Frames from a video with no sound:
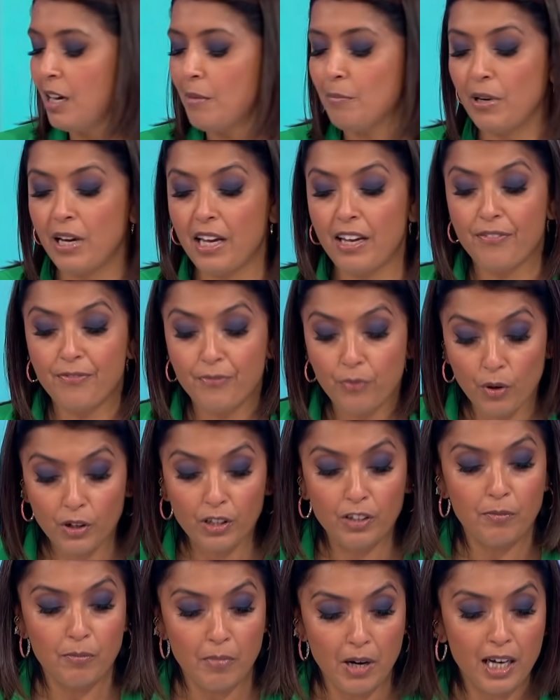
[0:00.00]
But if one
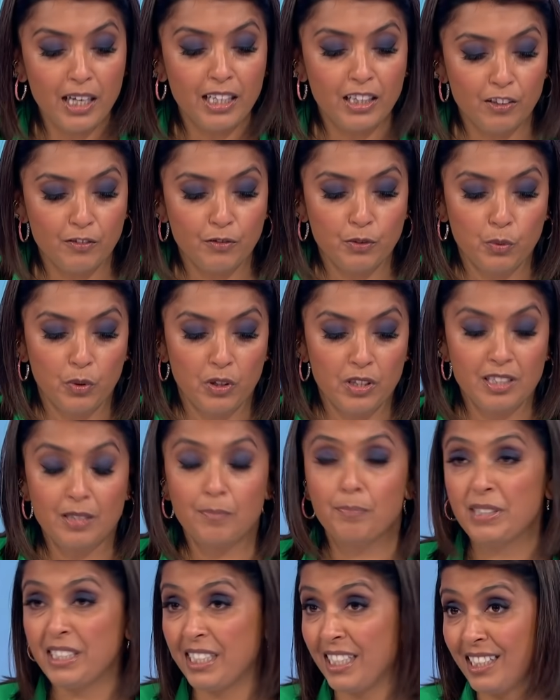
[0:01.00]
of my loved ones, and
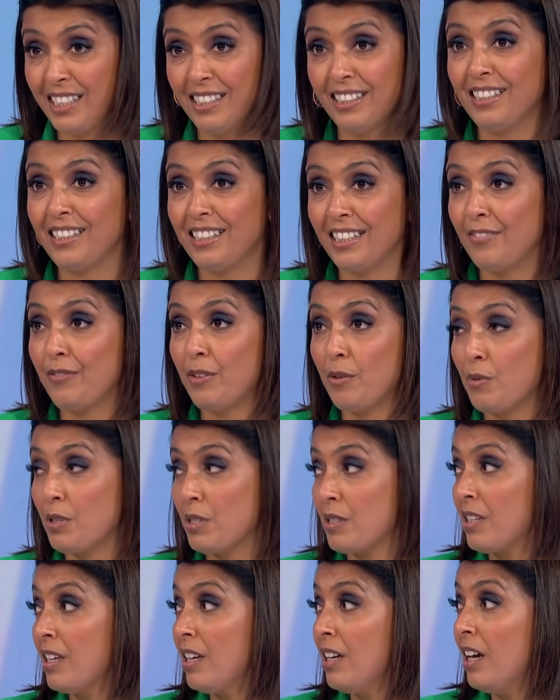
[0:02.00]
particularly if it
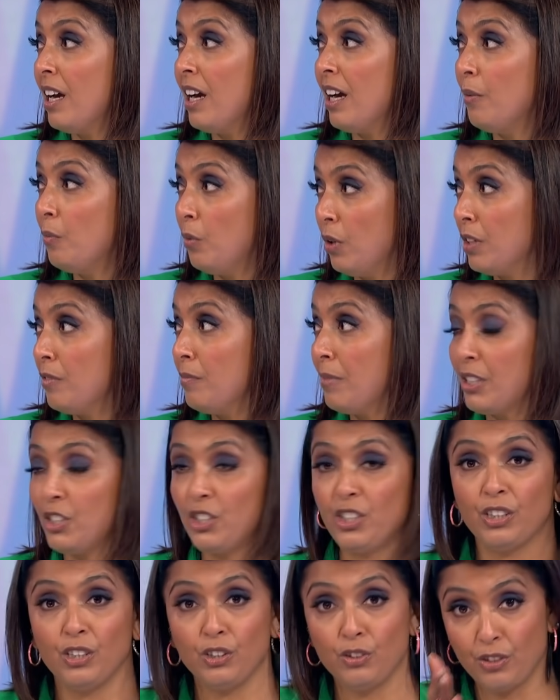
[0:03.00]
was one of my
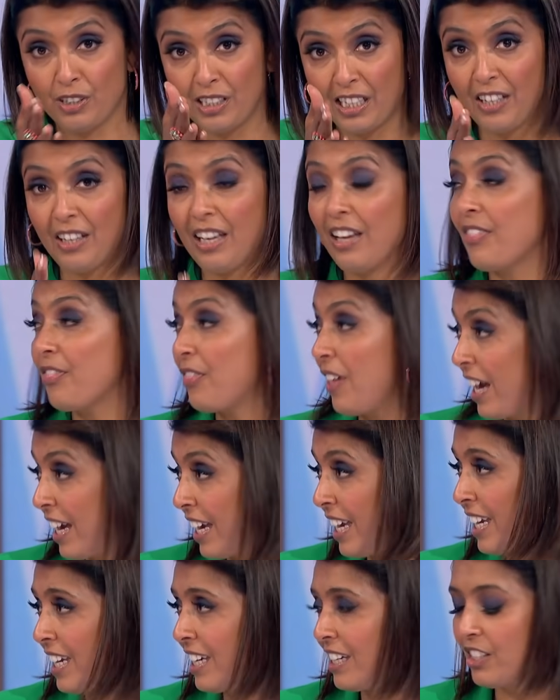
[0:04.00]
children at that
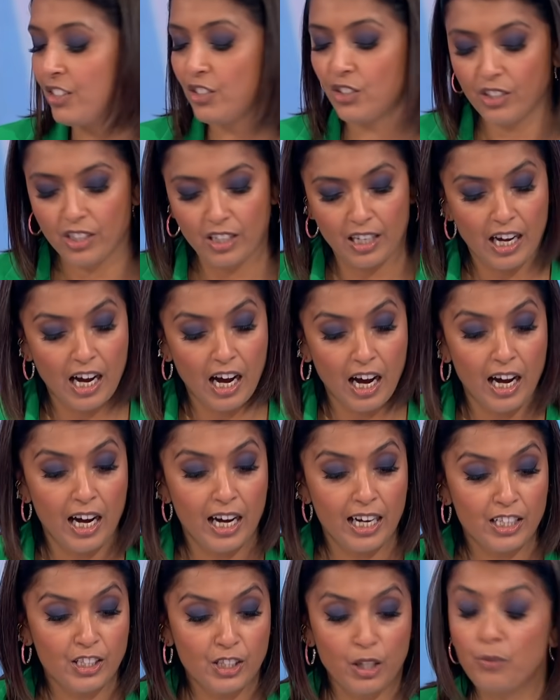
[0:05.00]
age,
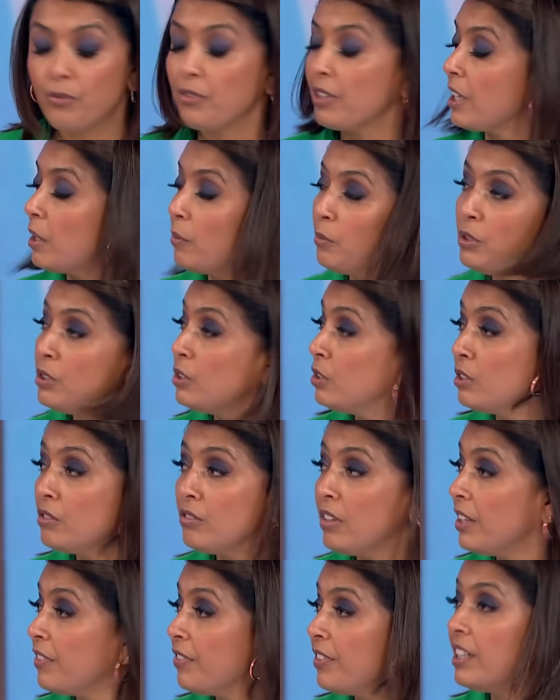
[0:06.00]
I don't think I would do the
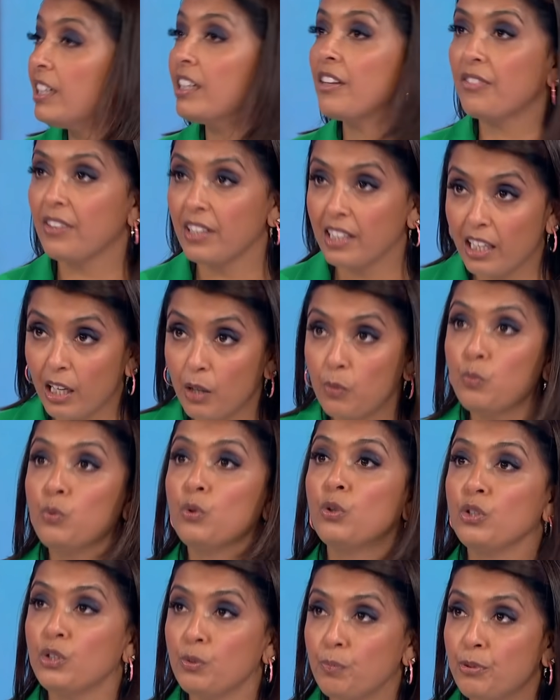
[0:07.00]
right thing. I think I
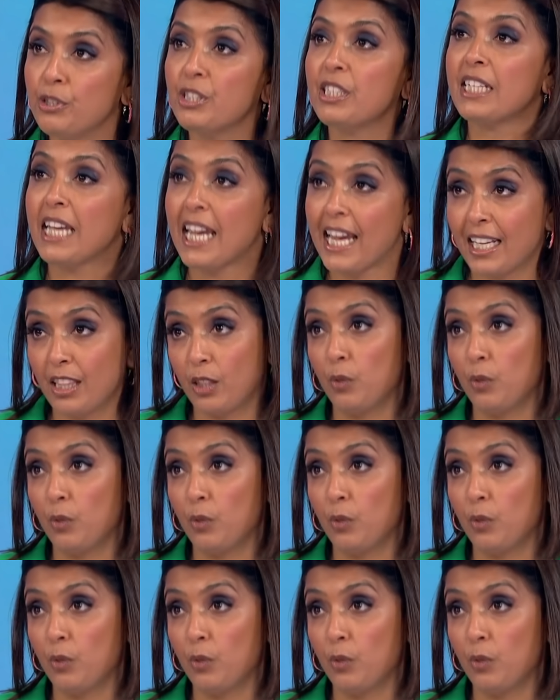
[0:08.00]
would protect...